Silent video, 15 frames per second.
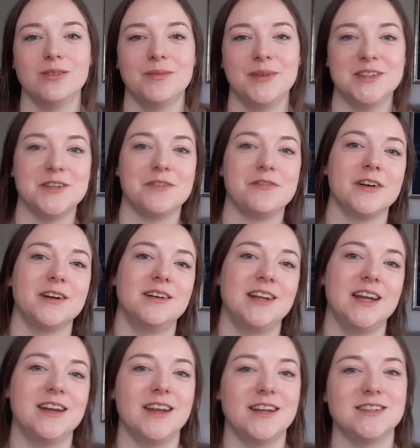with different
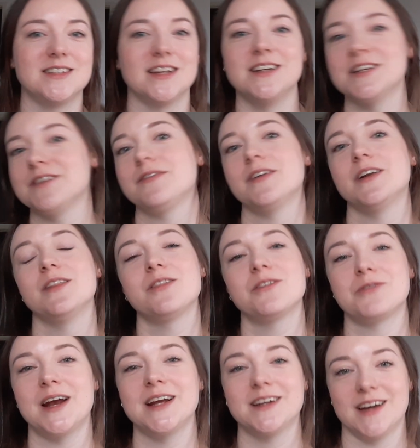linens and different
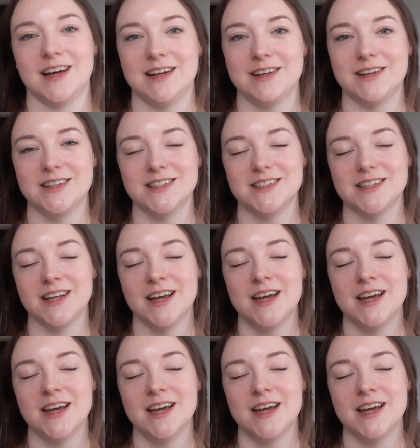thread colours,